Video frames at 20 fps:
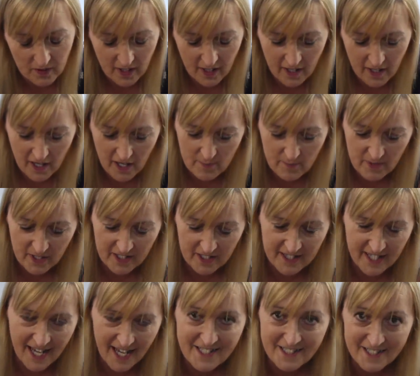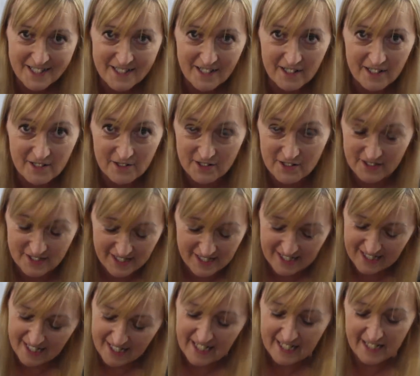Um, in the edit, I could see
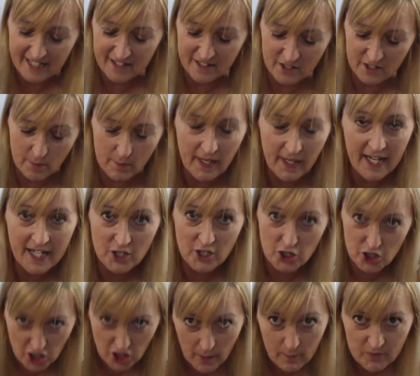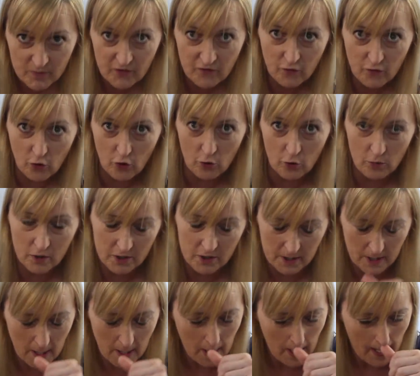clearly that the blade jumped
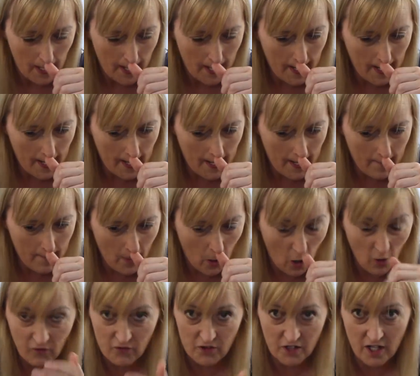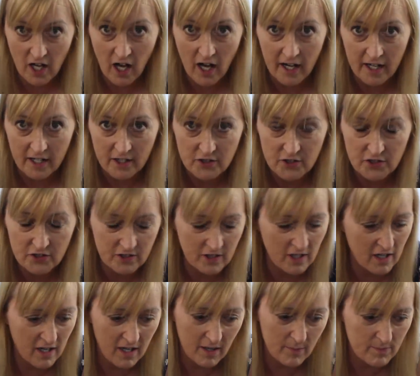forward um, off the guides
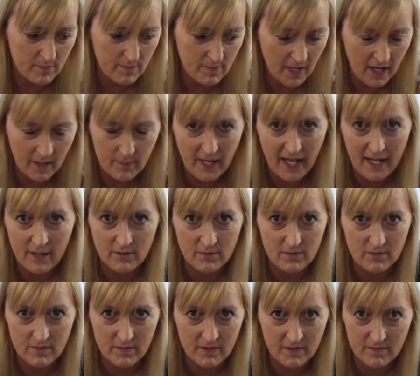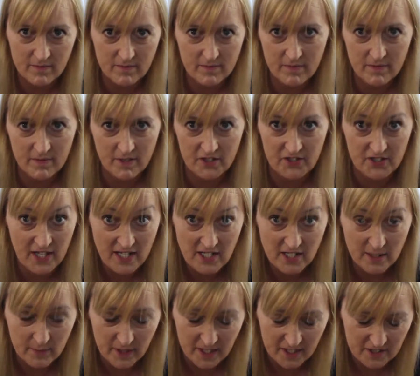ab about a
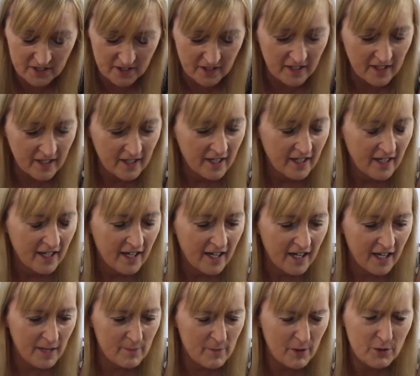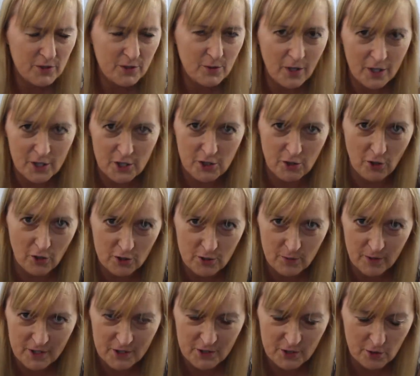centimetre. Um, I was quite
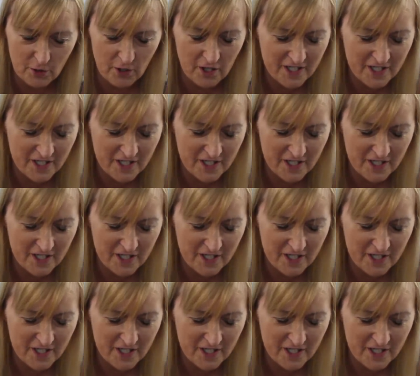shocked when I saw